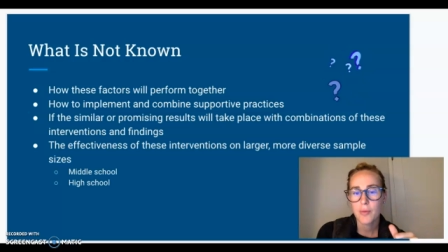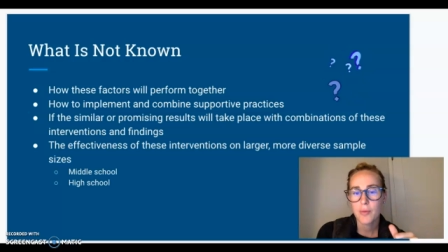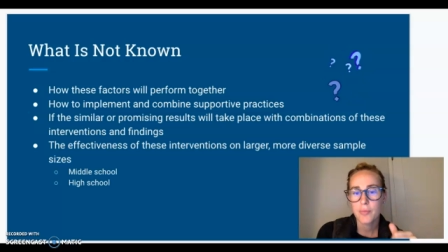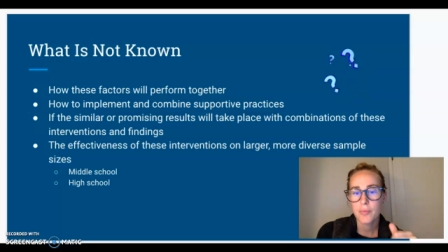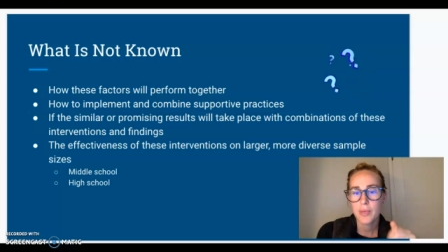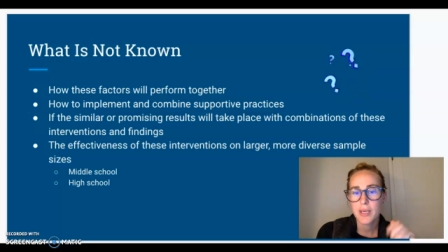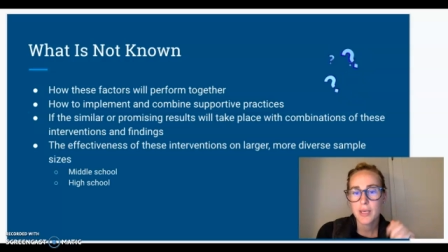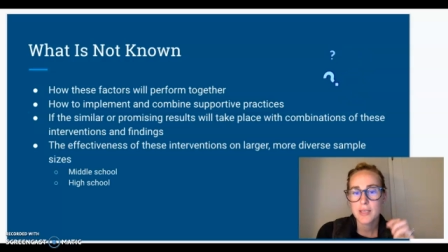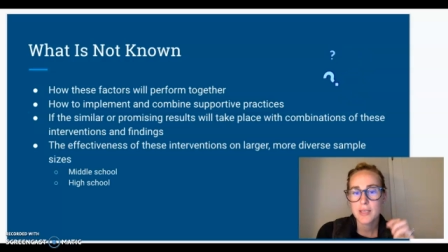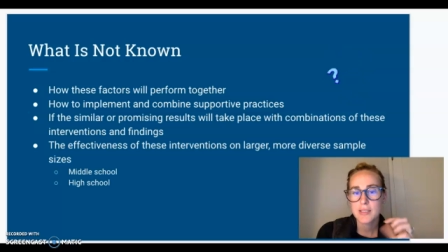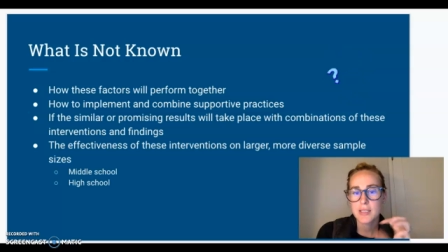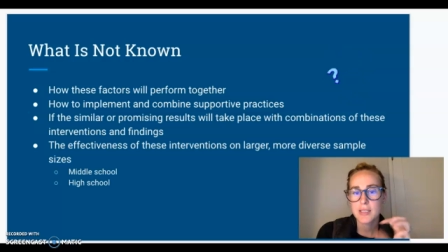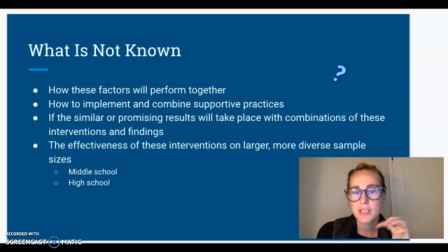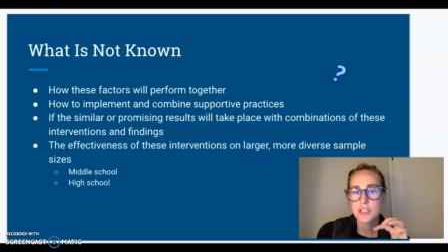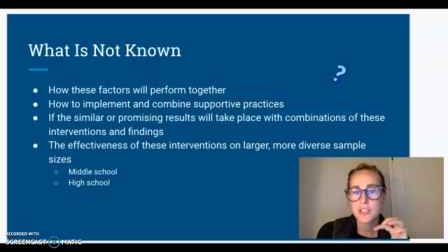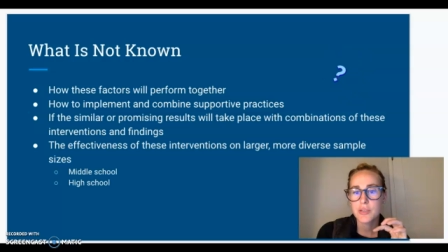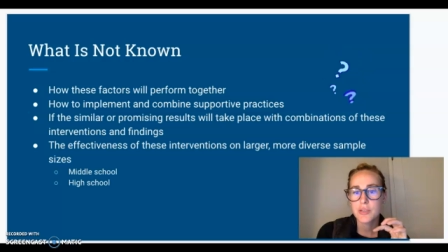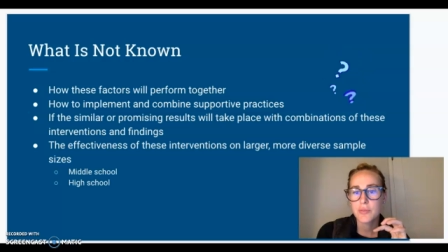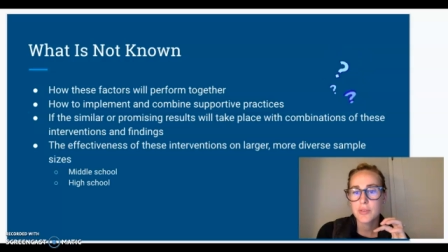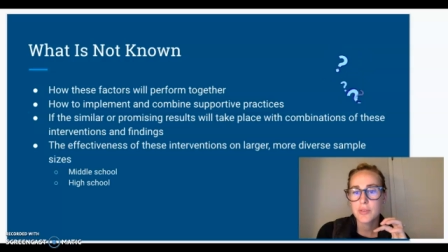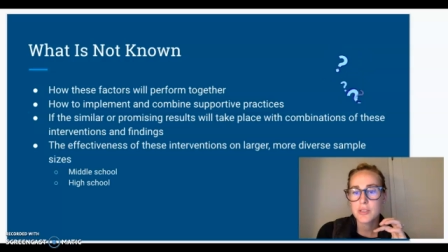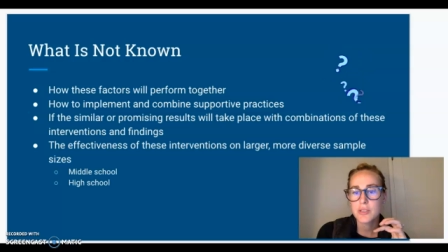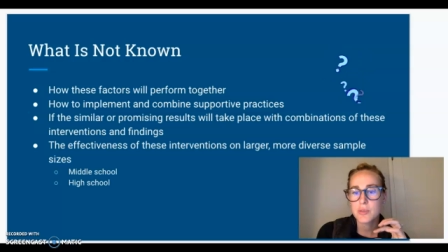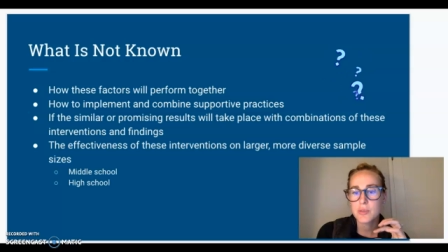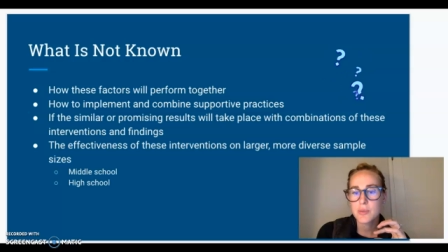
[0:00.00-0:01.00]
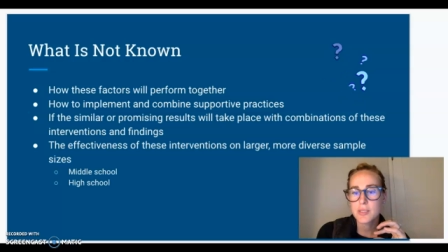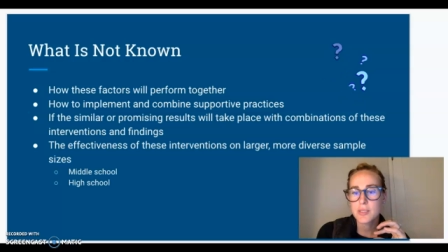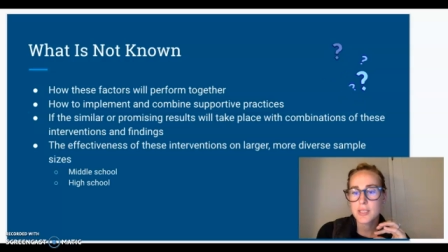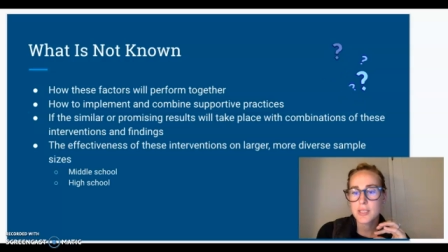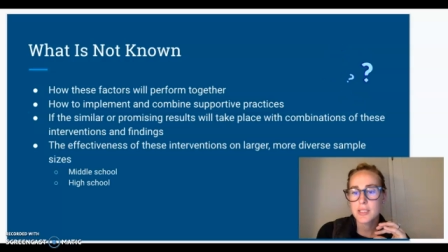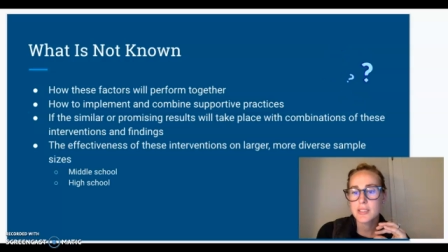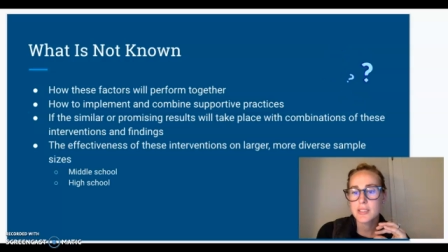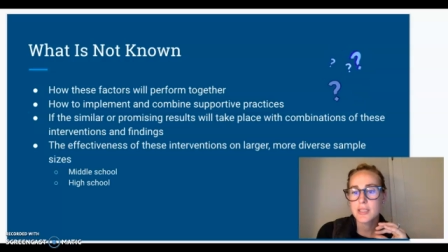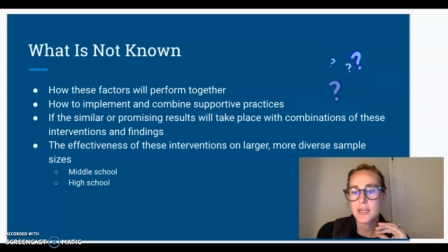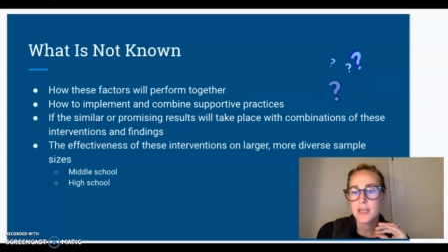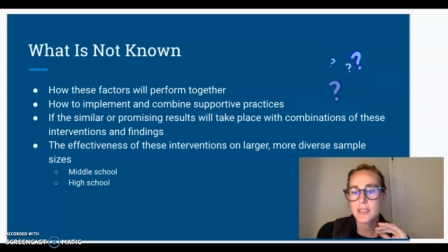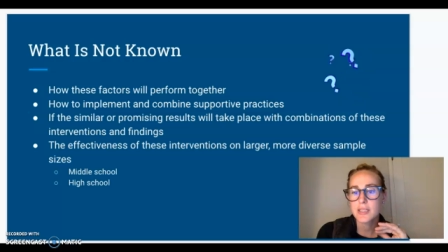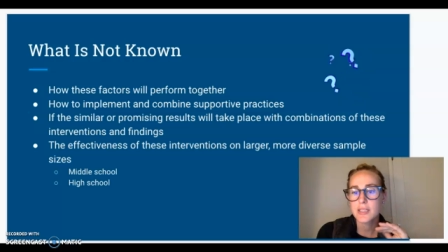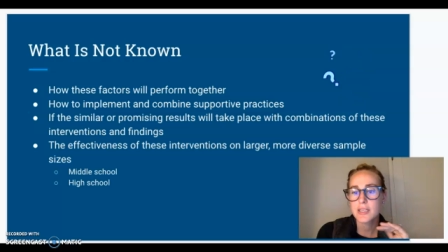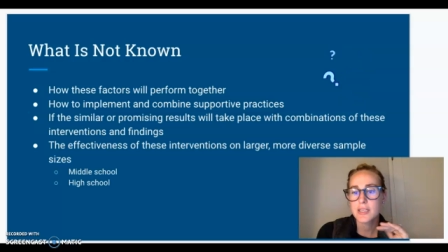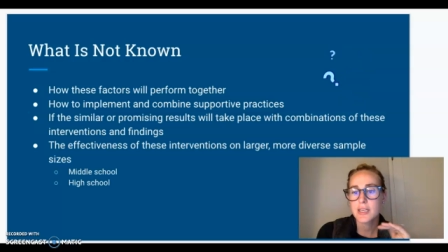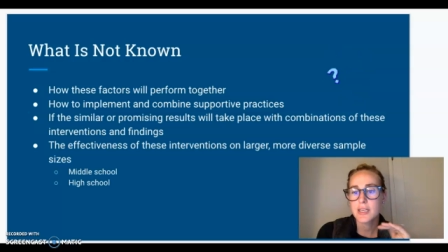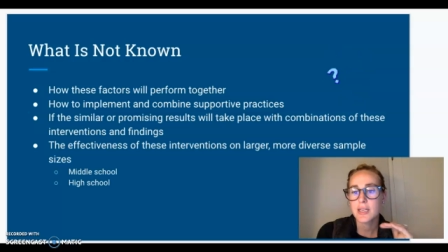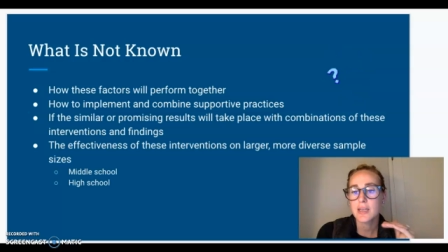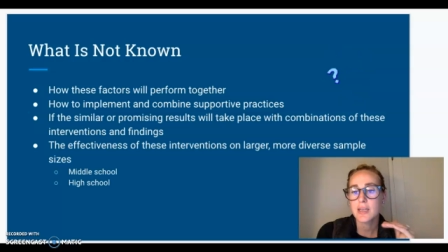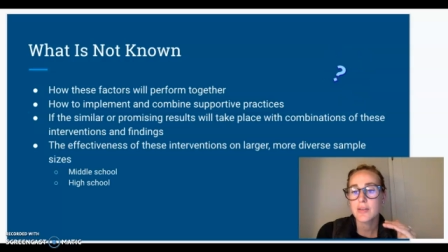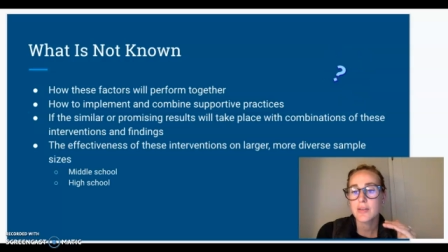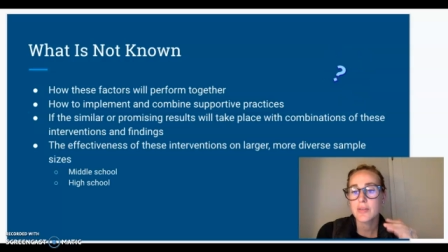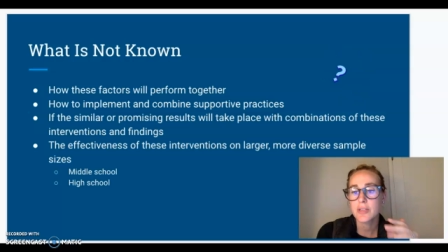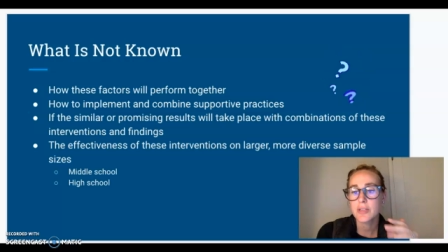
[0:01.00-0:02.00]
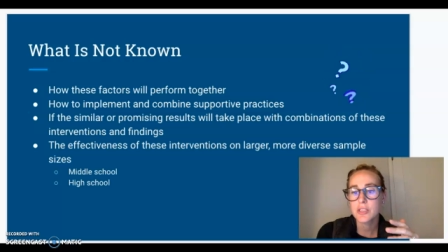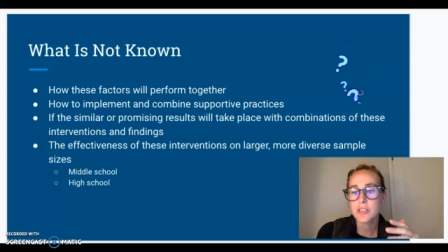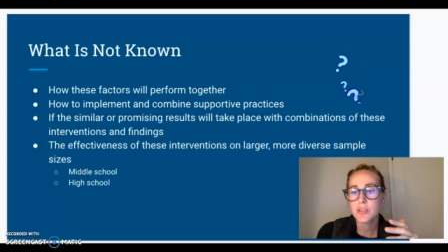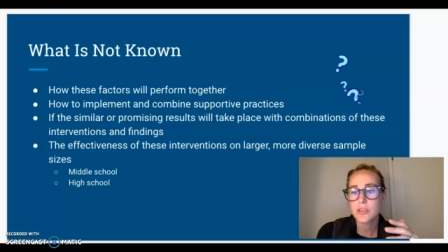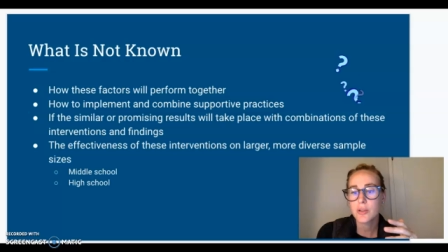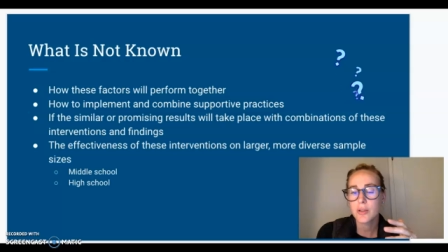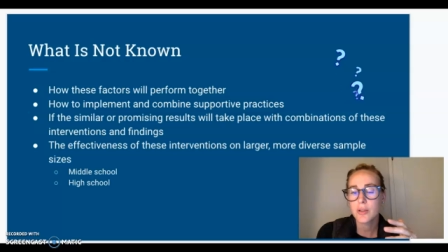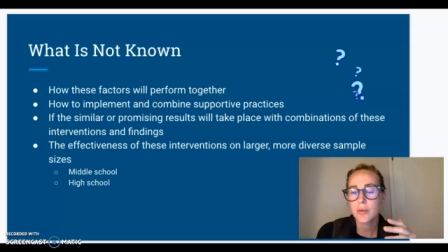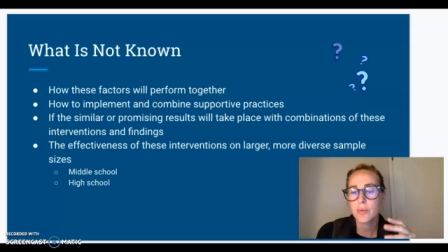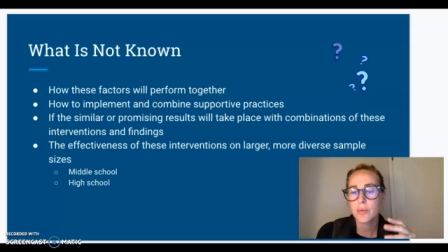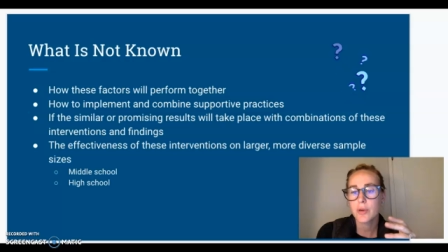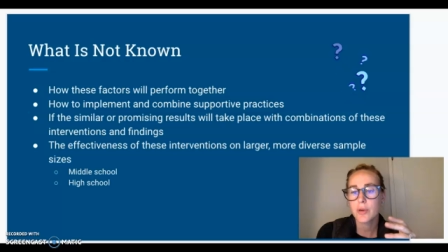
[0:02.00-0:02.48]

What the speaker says: Because each of these was conducted individually,